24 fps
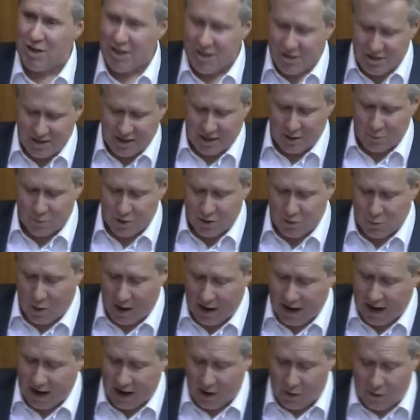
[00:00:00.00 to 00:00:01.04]
reasoning was
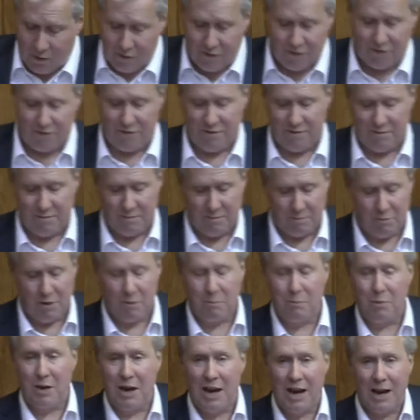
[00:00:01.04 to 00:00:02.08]
way off,
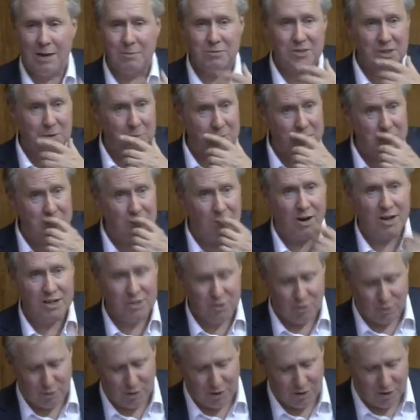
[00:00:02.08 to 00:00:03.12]
but perhaps he was
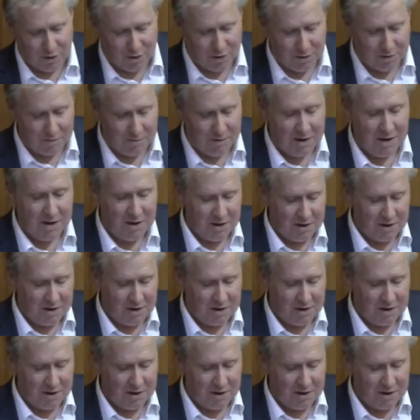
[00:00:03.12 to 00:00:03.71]
right all along.